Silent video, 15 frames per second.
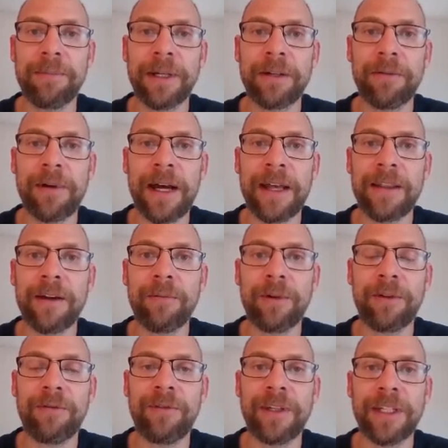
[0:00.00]
but rather
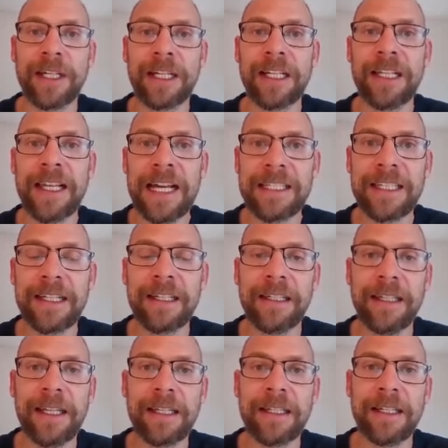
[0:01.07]
would fit a classical
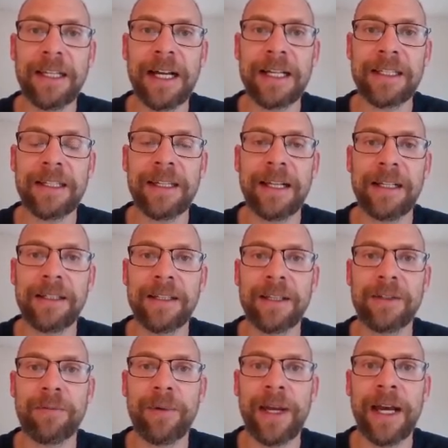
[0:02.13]
latent class
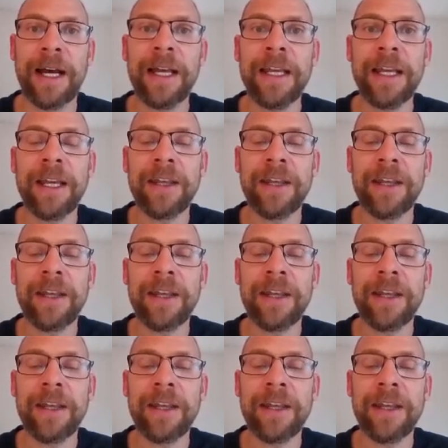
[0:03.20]
analysis where